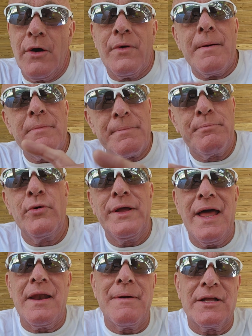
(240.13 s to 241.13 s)
low. And I'm going to
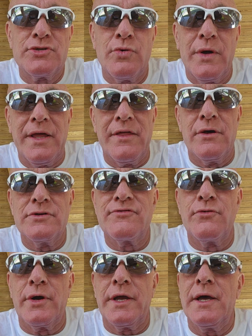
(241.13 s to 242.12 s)
point out about 20 of those
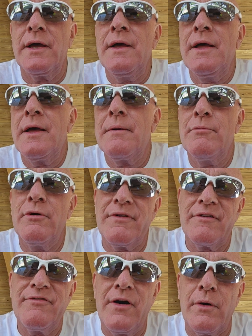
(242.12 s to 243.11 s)
for you
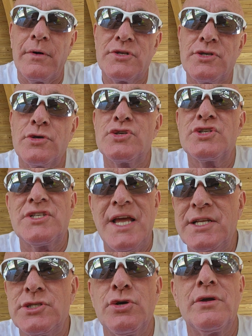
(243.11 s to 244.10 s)
moving forward. So
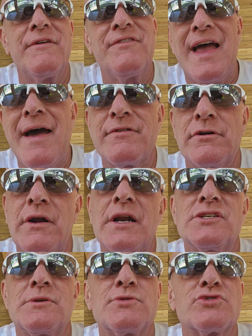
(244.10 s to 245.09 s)
stay tuned. If you haven't
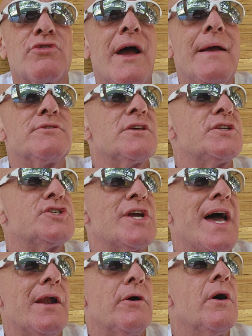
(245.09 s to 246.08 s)
already subscribed to the
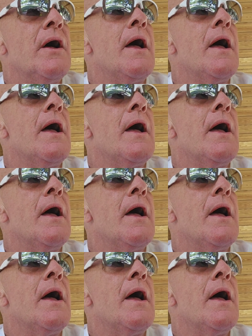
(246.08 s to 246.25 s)
channel,